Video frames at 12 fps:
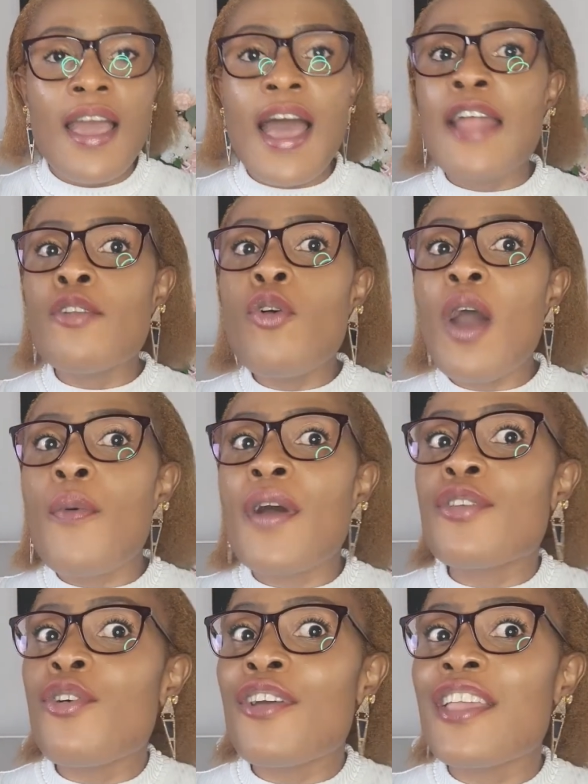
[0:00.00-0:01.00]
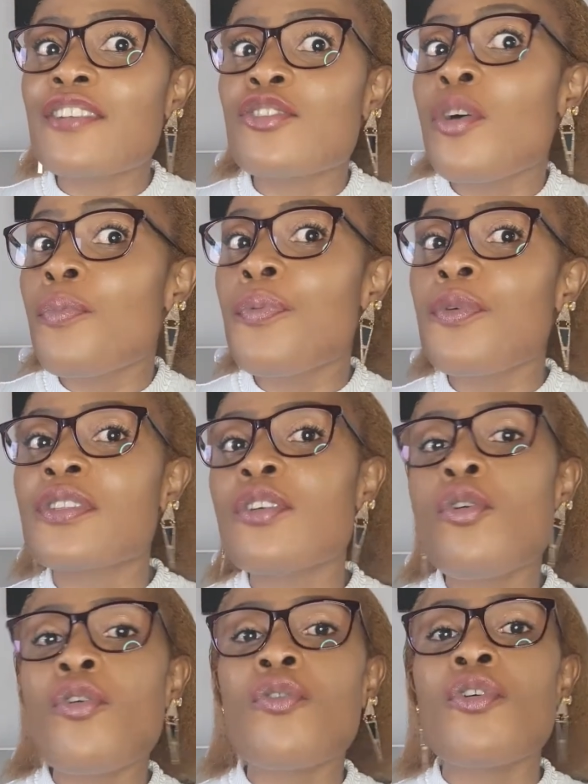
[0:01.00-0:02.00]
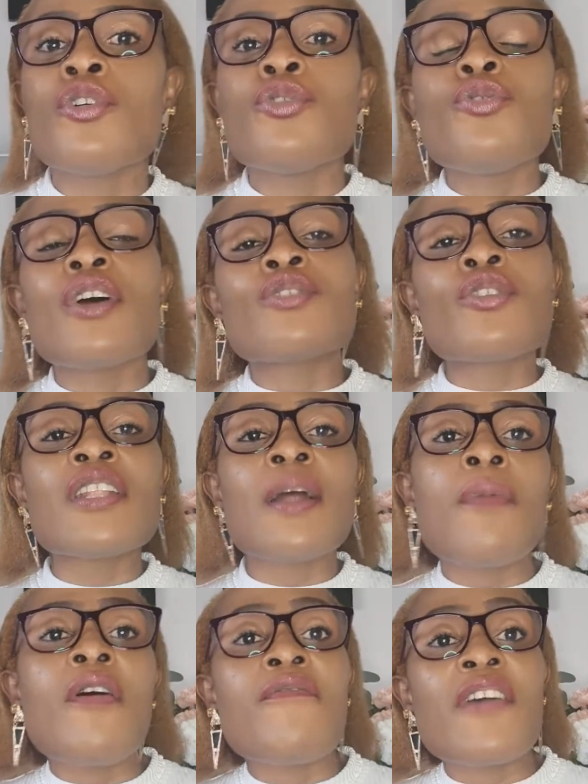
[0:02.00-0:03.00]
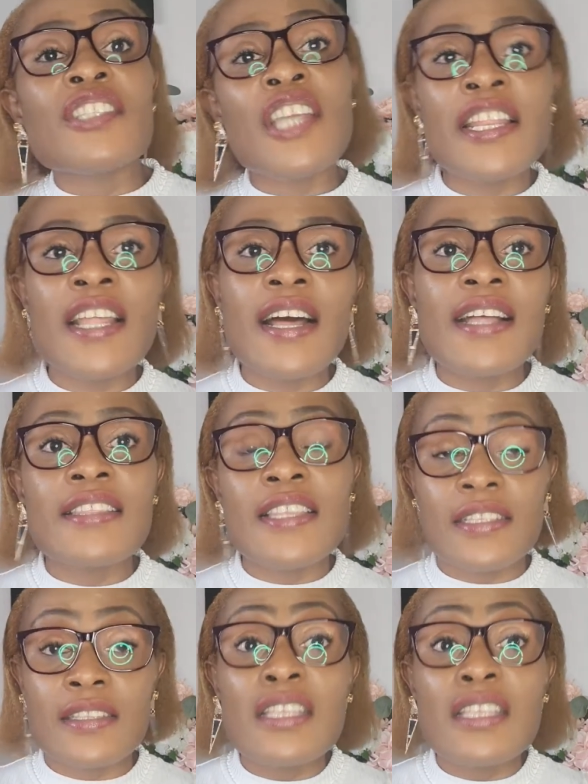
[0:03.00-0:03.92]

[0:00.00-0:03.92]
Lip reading: I know our young girls, some people say, oh, you are talking about vagina and this.